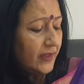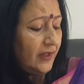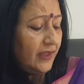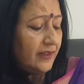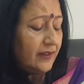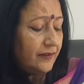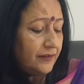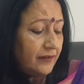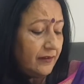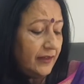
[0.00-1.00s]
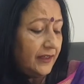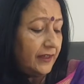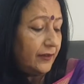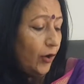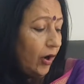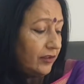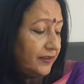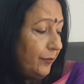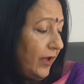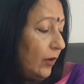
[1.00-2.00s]
it talks
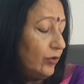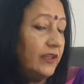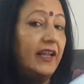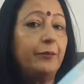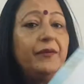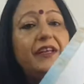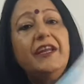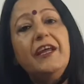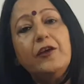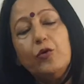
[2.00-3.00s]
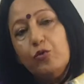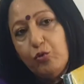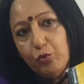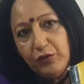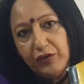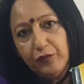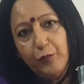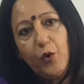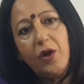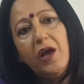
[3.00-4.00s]
about, let me take you through this
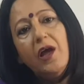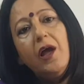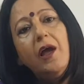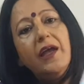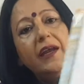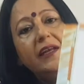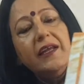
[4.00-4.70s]
book. It